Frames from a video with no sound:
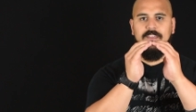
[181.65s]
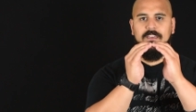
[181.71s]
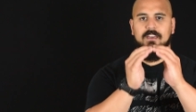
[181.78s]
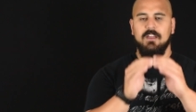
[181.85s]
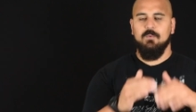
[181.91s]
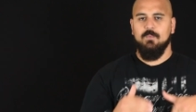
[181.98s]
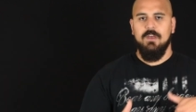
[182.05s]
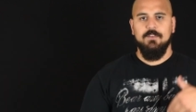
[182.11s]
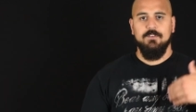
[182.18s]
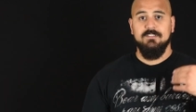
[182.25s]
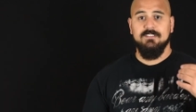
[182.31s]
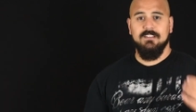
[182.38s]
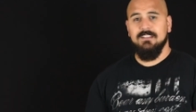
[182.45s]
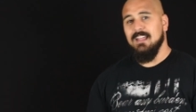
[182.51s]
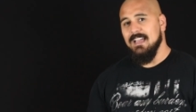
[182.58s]
of the gun, whether
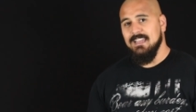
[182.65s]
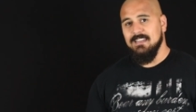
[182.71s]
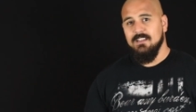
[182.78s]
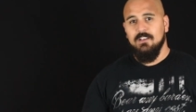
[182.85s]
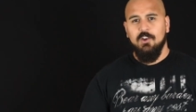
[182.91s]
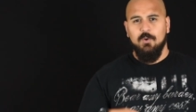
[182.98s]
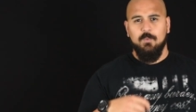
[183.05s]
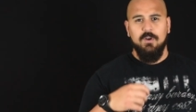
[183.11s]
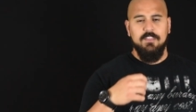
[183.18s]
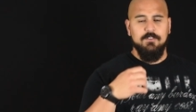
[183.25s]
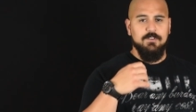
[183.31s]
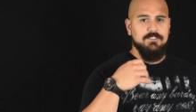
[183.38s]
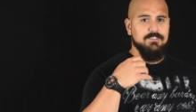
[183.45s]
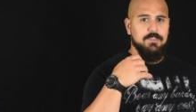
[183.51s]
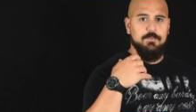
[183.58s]
it's a light,
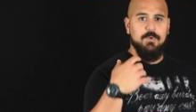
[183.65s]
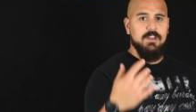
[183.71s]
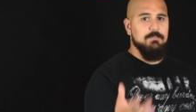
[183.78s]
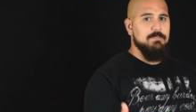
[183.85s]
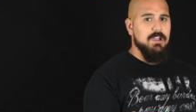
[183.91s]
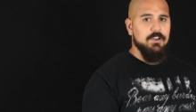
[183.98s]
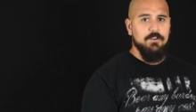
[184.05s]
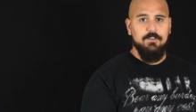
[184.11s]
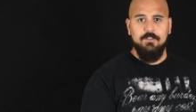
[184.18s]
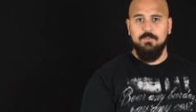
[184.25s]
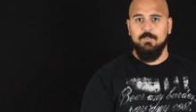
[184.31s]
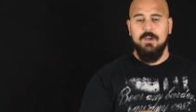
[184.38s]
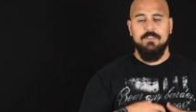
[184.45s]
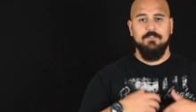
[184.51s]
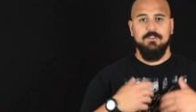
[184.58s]
whether it's a threaded
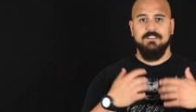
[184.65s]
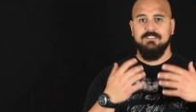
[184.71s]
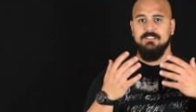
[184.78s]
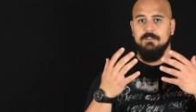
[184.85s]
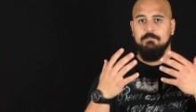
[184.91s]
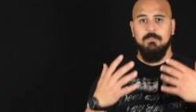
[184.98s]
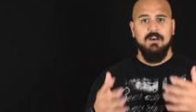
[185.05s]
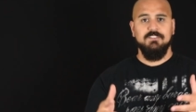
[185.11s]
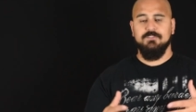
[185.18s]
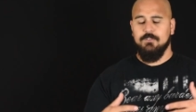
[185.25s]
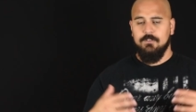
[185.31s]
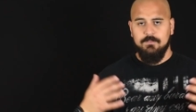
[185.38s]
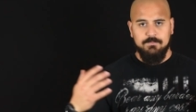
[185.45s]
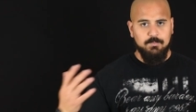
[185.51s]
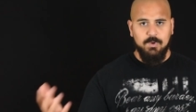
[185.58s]
barrel, whether it's the
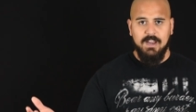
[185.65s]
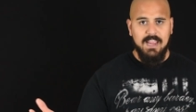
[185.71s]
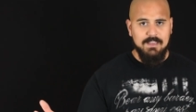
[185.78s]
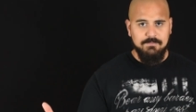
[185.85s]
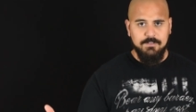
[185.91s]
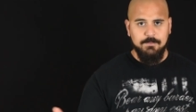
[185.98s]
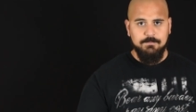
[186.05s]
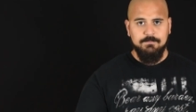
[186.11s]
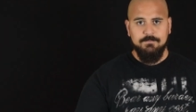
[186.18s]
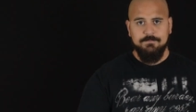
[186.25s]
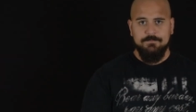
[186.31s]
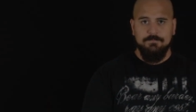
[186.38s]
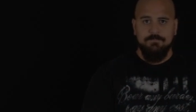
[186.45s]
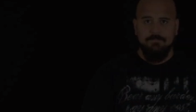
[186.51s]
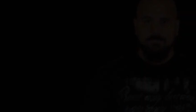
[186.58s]
muzzle, what have you.
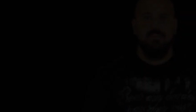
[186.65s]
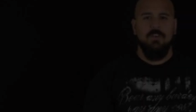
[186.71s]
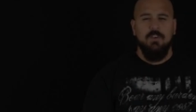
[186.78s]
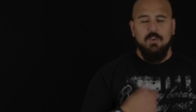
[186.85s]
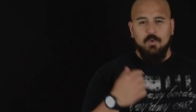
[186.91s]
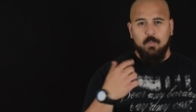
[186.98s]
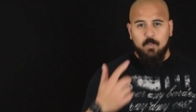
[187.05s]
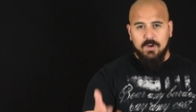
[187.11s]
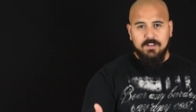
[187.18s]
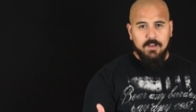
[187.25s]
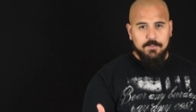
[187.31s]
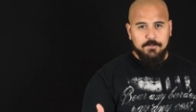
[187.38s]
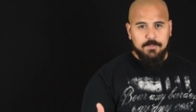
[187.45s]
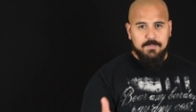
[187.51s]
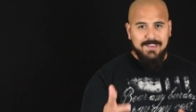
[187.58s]
One
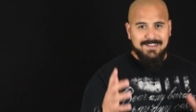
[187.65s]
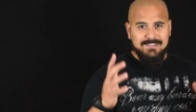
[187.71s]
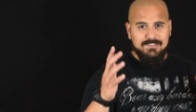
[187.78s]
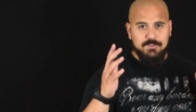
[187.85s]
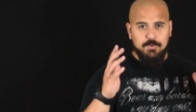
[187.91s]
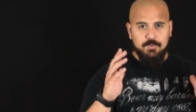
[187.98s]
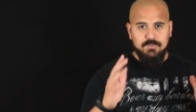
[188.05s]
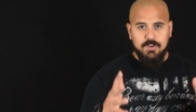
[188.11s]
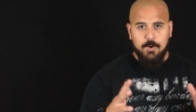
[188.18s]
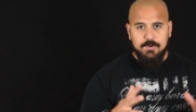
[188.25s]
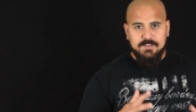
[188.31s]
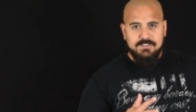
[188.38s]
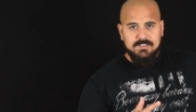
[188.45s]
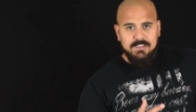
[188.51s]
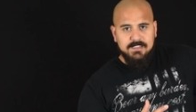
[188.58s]
other thing to
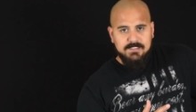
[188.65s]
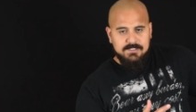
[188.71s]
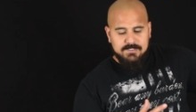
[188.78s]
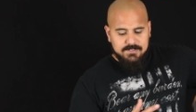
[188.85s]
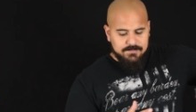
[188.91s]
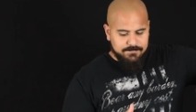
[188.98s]
notice is